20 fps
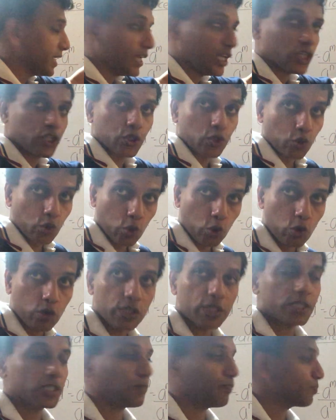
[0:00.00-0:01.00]
each
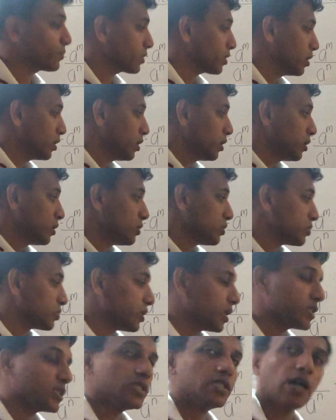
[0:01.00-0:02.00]
rules. So
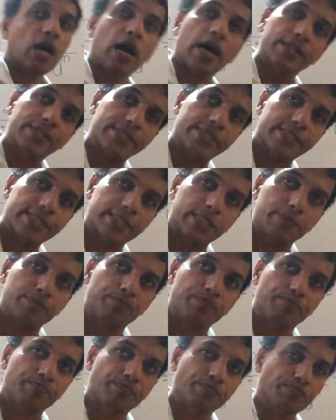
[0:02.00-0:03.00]
that's the answer.
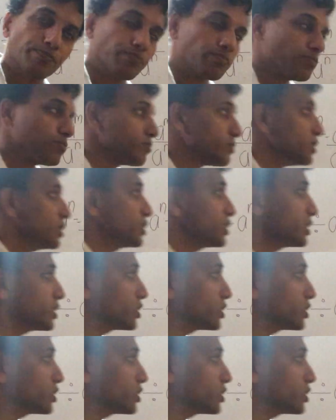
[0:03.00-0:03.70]
This